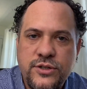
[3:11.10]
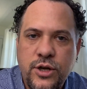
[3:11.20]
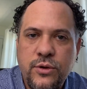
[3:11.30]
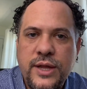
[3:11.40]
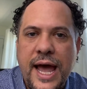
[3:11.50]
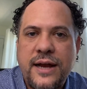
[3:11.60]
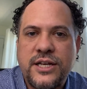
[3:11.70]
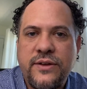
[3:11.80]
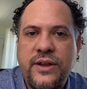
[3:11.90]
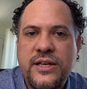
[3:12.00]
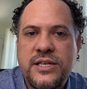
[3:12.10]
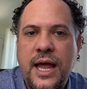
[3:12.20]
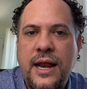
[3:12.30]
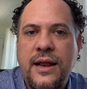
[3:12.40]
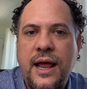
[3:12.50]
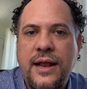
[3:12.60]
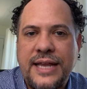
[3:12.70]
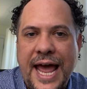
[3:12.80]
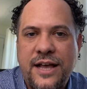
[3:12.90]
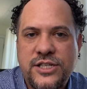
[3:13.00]
to the activities and
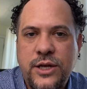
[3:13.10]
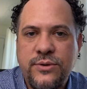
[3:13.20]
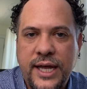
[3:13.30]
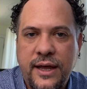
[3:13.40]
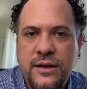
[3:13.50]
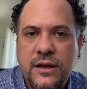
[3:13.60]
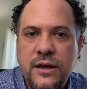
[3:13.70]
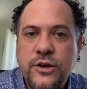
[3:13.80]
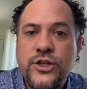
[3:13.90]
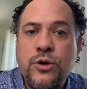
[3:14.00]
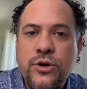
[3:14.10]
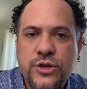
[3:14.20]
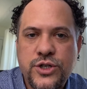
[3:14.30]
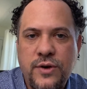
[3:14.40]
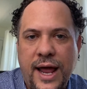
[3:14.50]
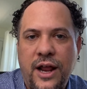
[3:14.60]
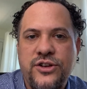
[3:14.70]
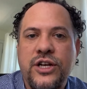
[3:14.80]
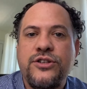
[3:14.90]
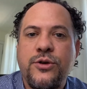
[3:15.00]
tasks that you did, to your
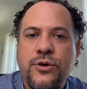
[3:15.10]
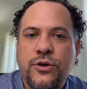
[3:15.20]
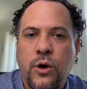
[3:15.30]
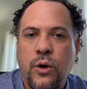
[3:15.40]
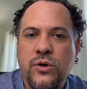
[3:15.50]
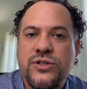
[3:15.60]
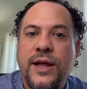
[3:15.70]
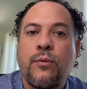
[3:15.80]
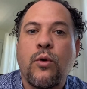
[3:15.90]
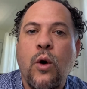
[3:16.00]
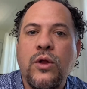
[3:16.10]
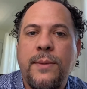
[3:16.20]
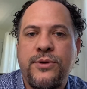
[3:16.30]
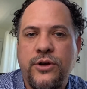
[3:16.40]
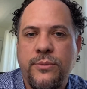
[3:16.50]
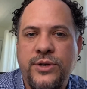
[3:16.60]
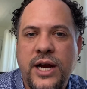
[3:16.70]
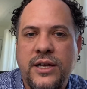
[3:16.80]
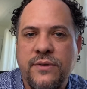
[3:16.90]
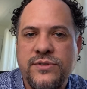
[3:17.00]
strategy, to your goals that roll up to your
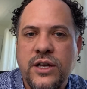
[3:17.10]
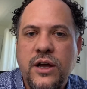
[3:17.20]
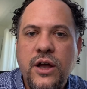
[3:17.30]
objectives.